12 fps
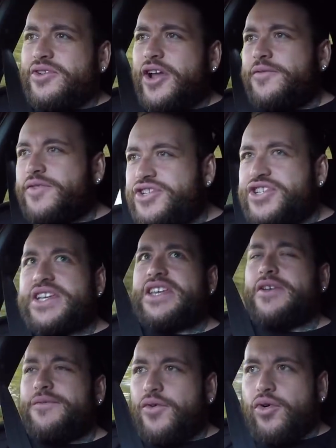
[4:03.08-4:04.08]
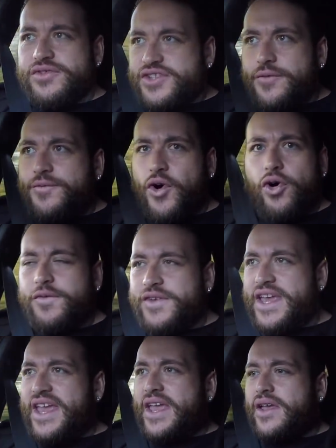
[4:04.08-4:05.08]
Go for a cheeky fourth
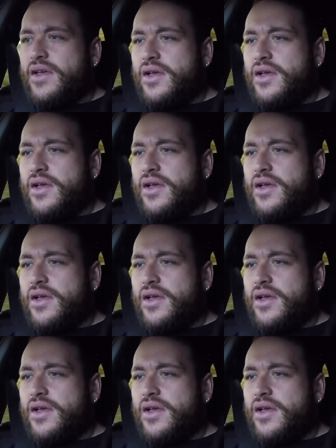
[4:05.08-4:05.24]
gear.